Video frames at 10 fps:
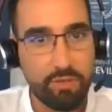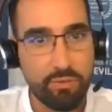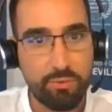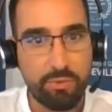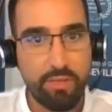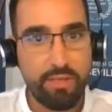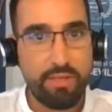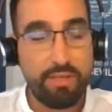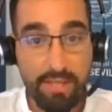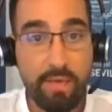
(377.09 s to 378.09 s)
So
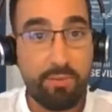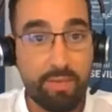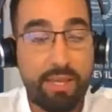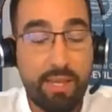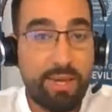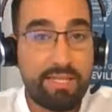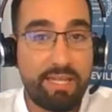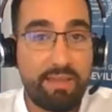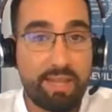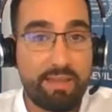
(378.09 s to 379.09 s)
the
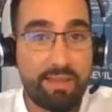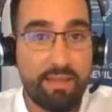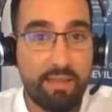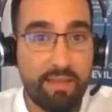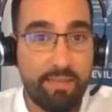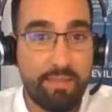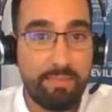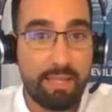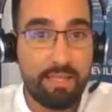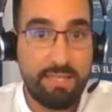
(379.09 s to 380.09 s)
KYC that the
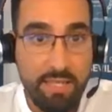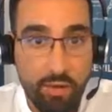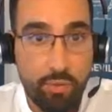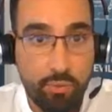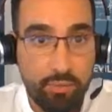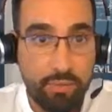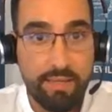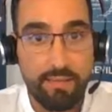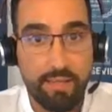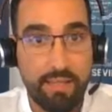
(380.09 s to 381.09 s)
CEO
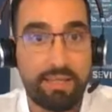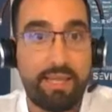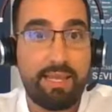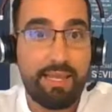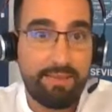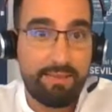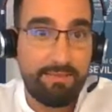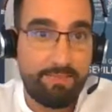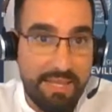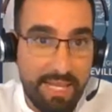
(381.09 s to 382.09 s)
and the
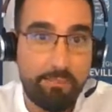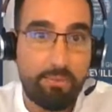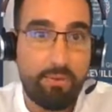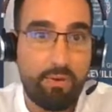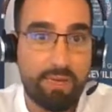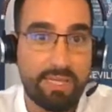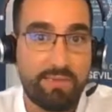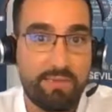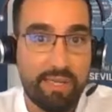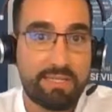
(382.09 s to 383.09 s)
team of
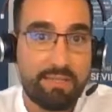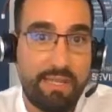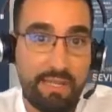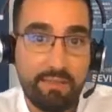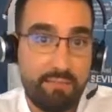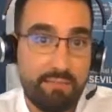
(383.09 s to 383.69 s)
CashFX did